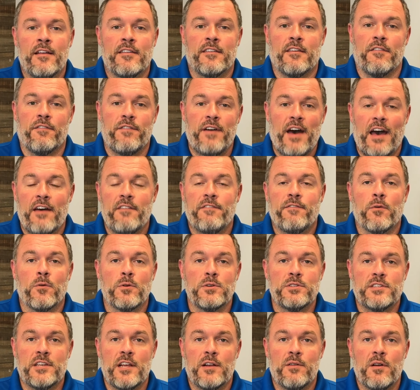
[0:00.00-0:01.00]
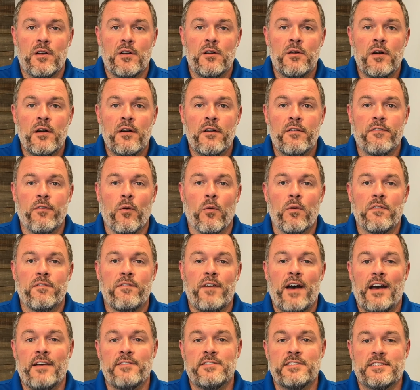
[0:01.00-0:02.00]
to
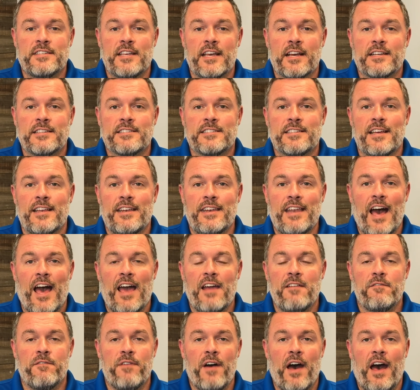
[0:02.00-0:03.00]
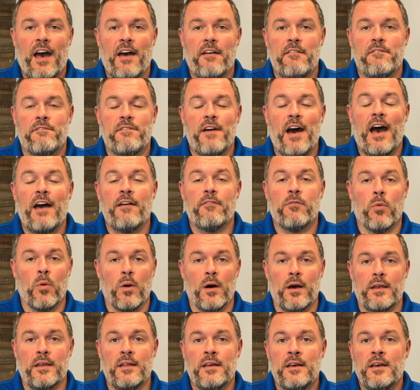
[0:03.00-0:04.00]

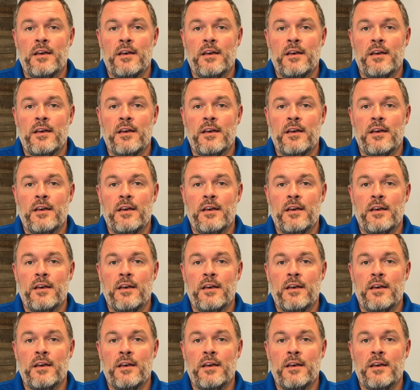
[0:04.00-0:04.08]
540-456-9551.